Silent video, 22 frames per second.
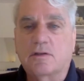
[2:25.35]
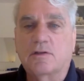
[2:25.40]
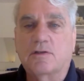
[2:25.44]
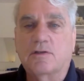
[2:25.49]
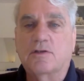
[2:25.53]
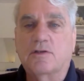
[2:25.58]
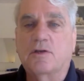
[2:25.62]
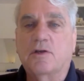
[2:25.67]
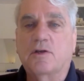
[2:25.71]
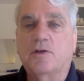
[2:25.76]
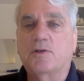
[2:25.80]

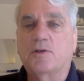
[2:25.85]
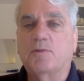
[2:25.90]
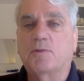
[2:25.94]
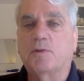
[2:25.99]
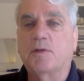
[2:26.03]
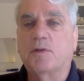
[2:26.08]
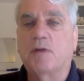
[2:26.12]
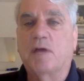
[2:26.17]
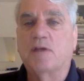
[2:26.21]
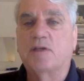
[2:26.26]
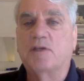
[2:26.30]
concerns
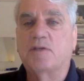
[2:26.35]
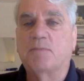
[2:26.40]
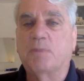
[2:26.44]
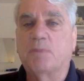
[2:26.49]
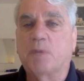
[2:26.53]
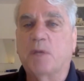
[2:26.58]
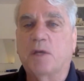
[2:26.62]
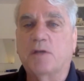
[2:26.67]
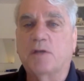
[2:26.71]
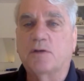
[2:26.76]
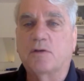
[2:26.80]
when they
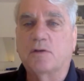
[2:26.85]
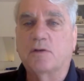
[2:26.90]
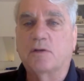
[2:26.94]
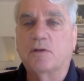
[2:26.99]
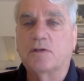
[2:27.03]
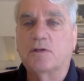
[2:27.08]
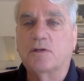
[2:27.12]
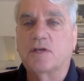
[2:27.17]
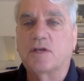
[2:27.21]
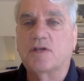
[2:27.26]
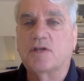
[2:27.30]
speak during
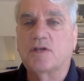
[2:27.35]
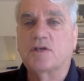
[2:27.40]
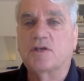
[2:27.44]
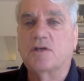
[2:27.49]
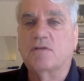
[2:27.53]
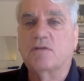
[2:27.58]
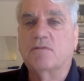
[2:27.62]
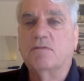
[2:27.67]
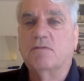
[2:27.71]
the session.